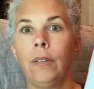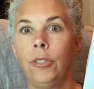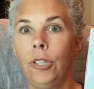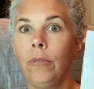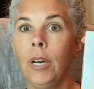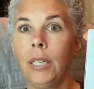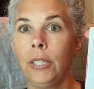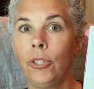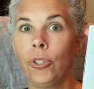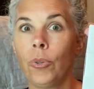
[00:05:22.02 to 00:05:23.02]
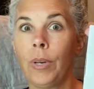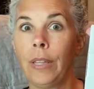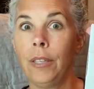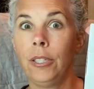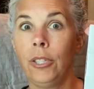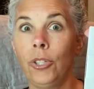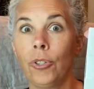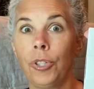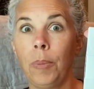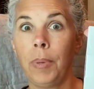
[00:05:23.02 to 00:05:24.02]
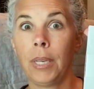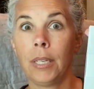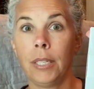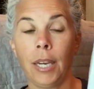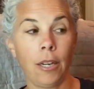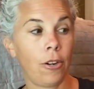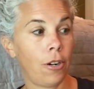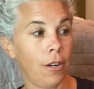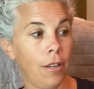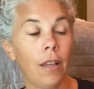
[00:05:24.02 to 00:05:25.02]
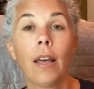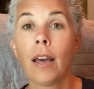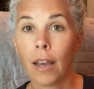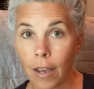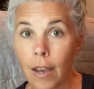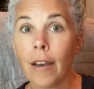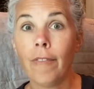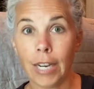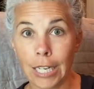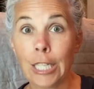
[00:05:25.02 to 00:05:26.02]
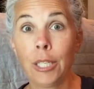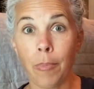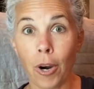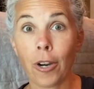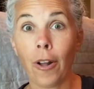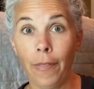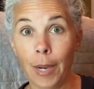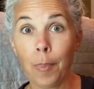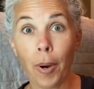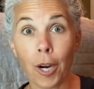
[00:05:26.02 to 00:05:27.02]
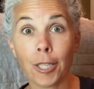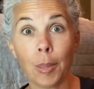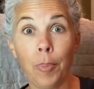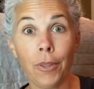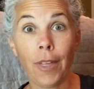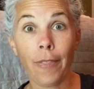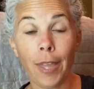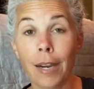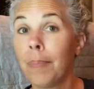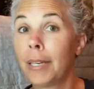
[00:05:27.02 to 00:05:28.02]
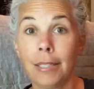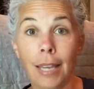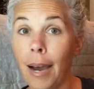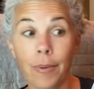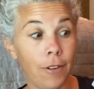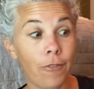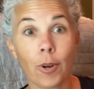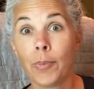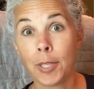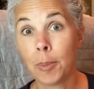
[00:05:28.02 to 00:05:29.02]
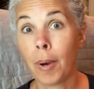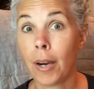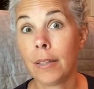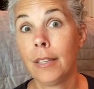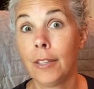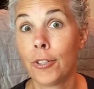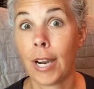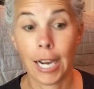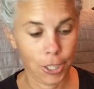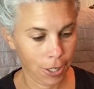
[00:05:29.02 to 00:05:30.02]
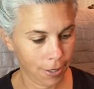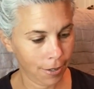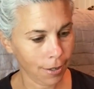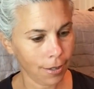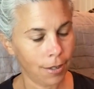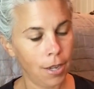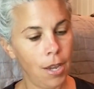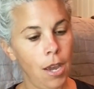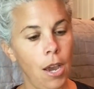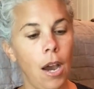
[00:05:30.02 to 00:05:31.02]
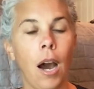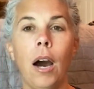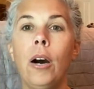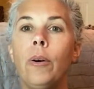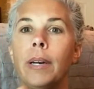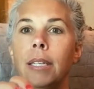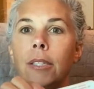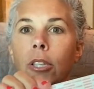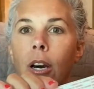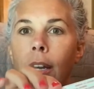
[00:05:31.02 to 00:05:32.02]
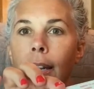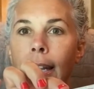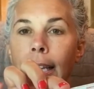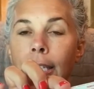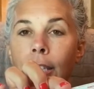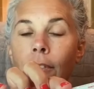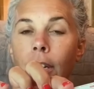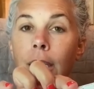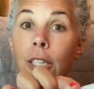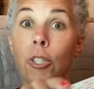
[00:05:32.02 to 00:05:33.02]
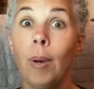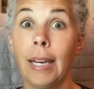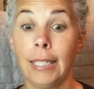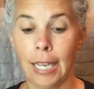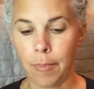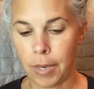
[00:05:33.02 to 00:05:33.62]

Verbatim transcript: Do not destroy. This is your shipping container. Very smart on their part to put that there, because I would have thrown this box in the trash. Oh, and it's got adhesive on here, so I can tape